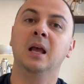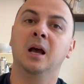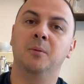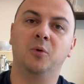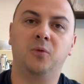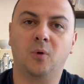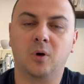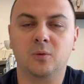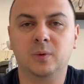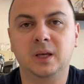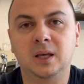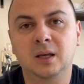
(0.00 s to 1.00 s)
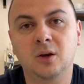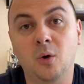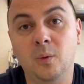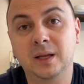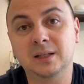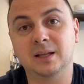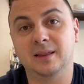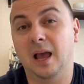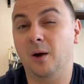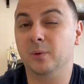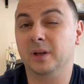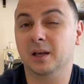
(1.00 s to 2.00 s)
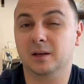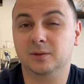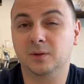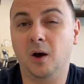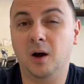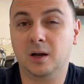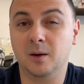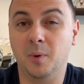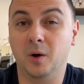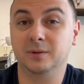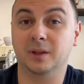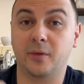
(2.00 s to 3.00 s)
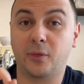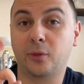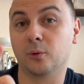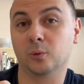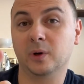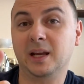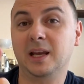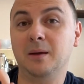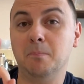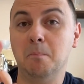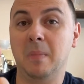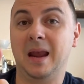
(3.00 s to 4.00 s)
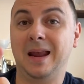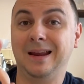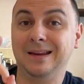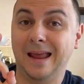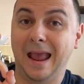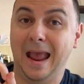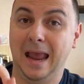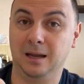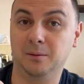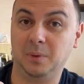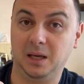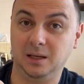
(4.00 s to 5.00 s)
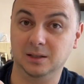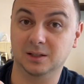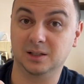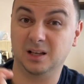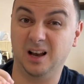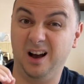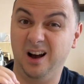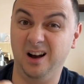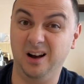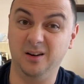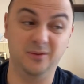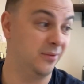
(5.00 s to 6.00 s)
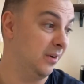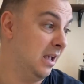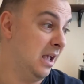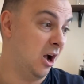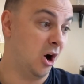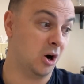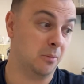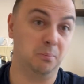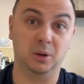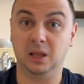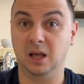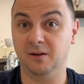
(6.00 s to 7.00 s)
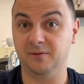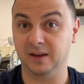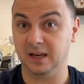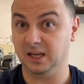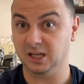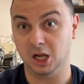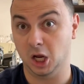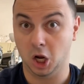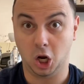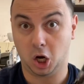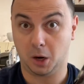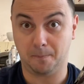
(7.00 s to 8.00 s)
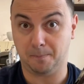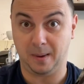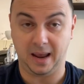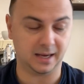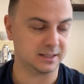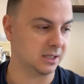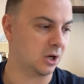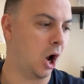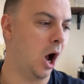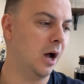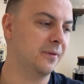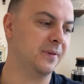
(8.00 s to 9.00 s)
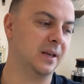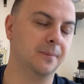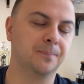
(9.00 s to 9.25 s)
Before we go into that, we got to talk about the three main enemies of our beloved bags of coffee.